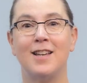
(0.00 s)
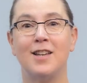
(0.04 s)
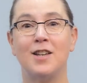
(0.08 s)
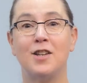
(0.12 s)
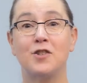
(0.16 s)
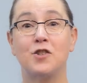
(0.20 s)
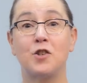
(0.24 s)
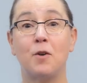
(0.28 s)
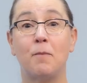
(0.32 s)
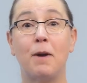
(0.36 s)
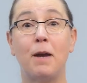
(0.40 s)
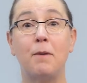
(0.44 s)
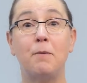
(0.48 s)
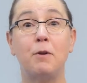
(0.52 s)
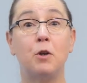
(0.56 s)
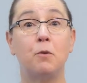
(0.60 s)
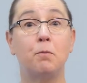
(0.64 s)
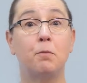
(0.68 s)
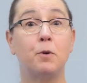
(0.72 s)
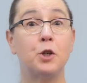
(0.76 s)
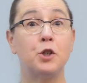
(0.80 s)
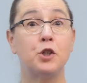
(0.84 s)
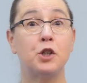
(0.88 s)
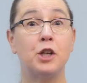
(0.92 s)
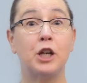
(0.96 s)
So maybe you're
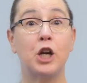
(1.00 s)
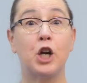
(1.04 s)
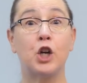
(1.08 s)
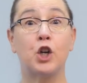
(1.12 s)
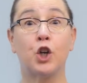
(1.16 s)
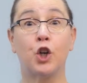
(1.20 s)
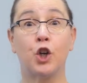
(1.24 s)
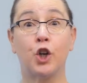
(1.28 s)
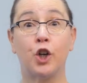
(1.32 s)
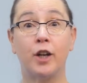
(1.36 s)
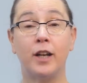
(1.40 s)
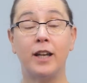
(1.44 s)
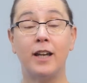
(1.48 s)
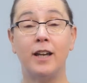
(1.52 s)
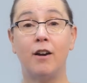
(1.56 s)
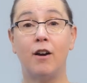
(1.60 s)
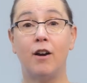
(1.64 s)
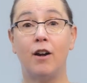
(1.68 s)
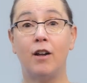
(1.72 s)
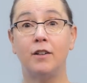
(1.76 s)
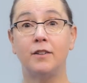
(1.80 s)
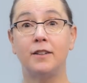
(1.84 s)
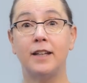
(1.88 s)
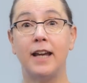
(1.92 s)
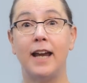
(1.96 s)
pushing a gurney
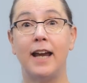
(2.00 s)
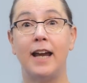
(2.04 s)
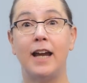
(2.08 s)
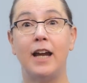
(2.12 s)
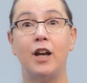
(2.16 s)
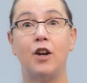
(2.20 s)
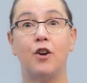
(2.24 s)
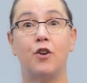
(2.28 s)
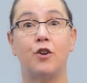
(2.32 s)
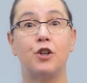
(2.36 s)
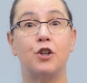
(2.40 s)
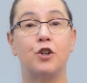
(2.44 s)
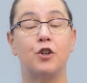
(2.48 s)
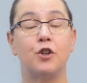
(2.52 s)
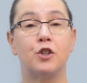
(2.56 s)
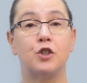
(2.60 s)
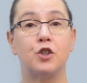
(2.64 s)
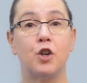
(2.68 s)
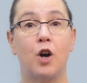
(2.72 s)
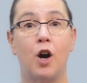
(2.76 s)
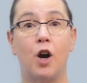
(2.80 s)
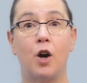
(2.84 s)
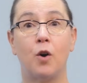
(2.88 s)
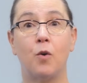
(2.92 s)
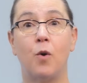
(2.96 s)
all day, or you're a
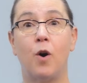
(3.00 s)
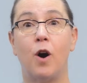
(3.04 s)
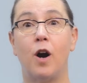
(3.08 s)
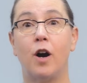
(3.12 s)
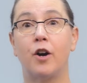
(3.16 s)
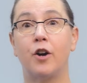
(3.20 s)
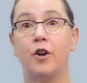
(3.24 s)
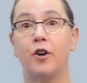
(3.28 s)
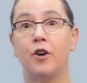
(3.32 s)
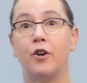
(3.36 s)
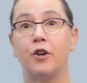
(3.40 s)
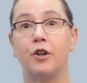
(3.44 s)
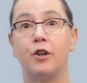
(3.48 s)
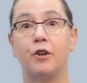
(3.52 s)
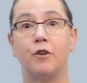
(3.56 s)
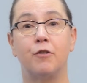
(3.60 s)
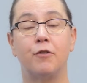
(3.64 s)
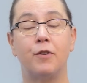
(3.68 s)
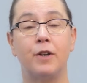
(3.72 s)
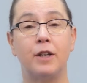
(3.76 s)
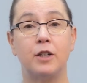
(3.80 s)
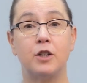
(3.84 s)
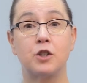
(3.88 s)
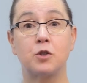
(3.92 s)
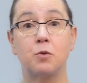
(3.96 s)
dog walker, or you're a
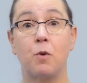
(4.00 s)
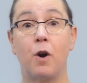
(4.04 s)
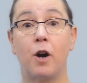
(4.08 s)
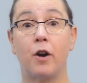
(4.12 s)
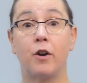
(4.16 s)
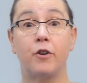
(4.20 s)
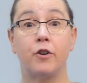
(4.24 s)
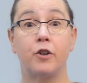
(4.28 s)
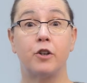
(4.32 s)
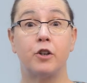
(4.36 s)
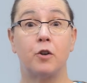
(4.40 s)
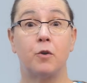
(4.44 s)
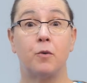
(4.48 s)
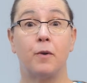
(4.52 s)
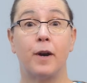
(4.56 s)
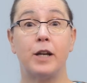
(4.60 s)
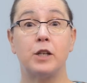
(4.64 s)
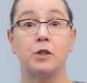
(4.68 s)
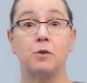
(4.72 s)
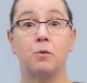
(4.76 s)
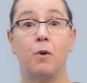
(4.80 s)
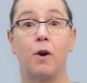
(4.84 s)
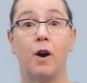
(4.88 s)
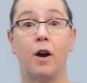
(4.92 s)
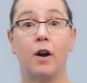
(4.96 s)
fitness walker, or you're a
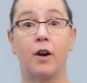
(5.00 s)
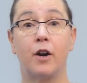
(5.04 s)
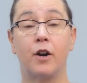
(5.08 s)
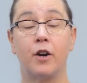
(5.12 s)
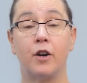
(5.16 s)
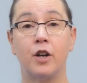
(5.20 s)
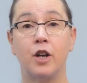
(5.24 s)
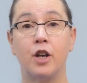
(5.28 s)
race walker.